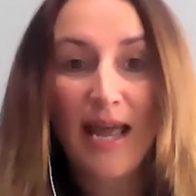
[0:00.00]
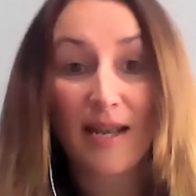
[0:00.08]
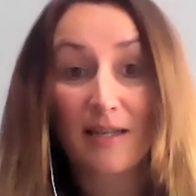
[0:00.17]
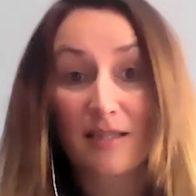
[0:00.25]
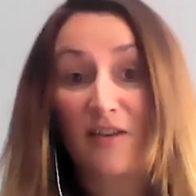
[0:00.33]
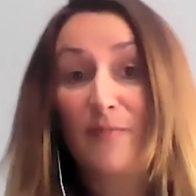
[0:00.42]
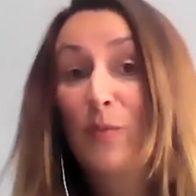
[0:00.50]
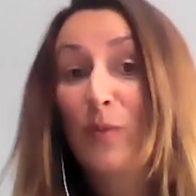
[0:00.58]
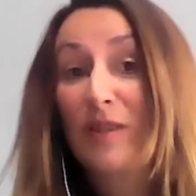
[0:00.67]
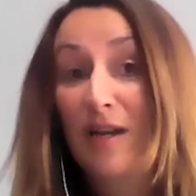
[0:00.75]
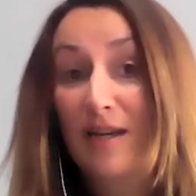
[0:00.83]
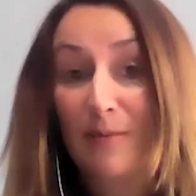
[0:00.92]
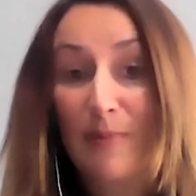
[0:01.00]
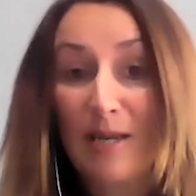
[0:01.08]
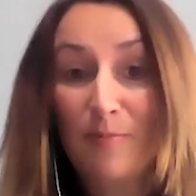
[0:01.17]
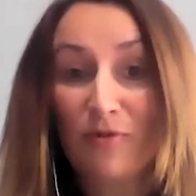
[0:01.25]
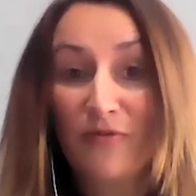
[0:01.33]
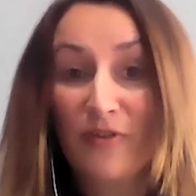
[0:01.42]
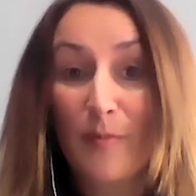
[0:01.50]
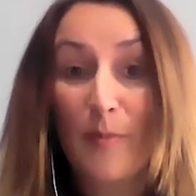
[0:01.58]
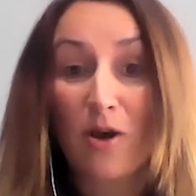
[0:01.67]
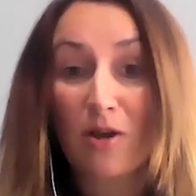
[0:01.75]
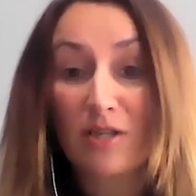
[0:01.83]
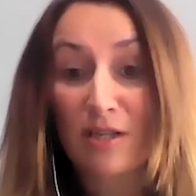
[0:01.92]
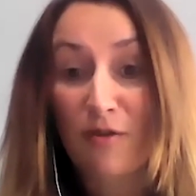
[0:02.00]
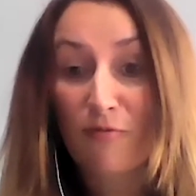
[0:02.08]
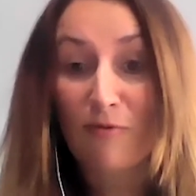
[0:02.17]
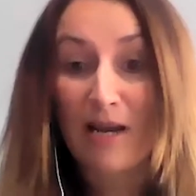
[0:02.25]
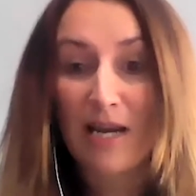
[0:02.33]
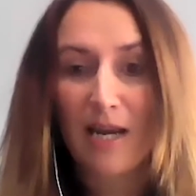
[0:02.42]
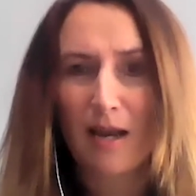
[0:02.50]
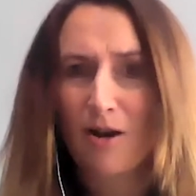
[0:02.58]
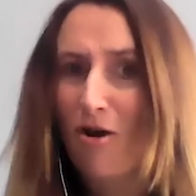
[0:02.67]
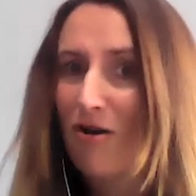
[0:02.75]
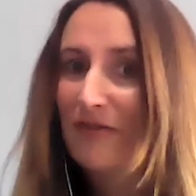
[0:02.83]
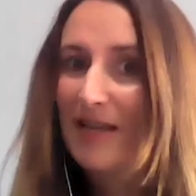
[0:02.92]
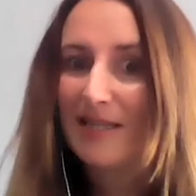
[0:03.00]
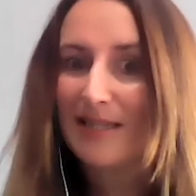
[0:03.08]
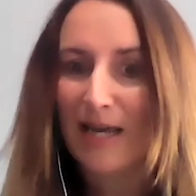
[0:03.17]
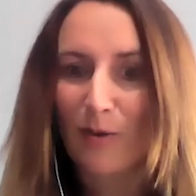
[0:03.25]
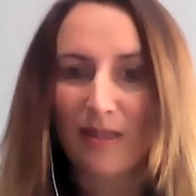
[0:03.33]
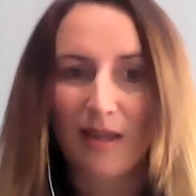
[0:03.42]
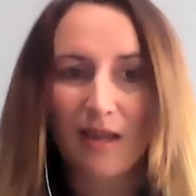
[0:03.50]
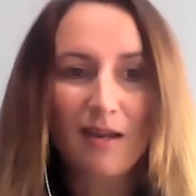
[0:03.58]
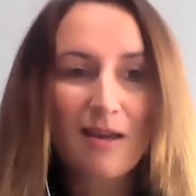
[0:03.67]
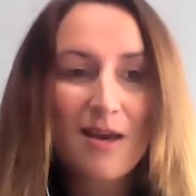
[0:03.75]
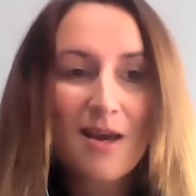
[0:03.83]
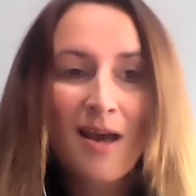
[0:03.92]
and I've been with Learning People for the past 3.5 years now, I think.